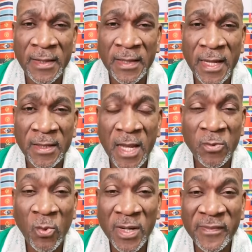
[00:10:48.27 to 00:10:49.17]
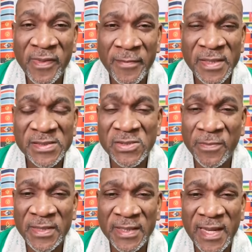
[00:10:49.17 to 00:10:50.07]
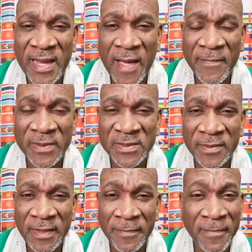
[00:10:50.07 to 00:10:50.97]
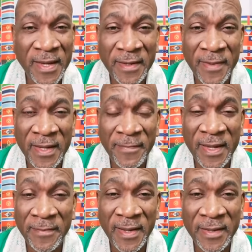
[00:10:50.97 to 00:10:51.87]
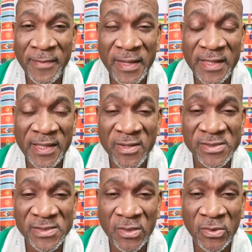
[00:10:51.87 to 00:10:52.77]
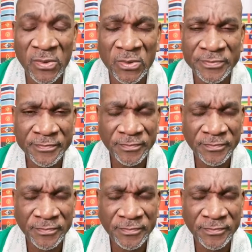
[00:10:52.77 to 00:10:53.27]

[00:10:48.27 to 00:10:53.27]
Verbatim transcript: and, and, and one of them is something that happened to me many, many, many, many, many years ago.